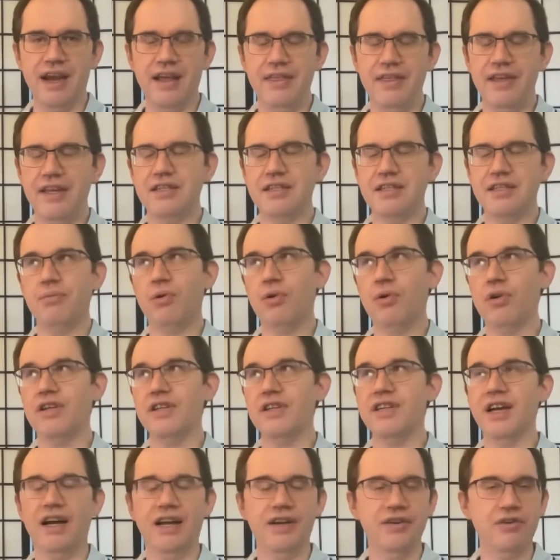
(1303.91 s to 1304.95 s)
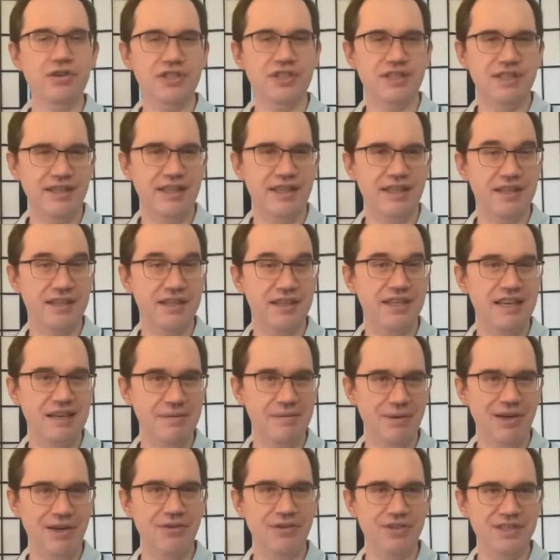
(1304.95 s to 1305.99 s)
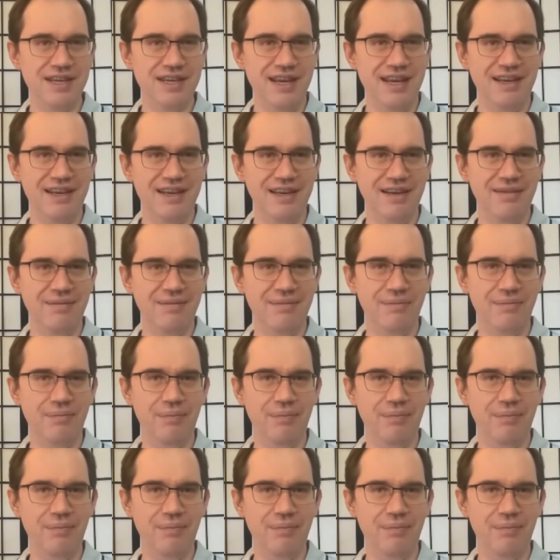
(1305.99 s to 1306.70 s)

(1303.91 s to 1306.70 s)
I think it's important that the team understand it,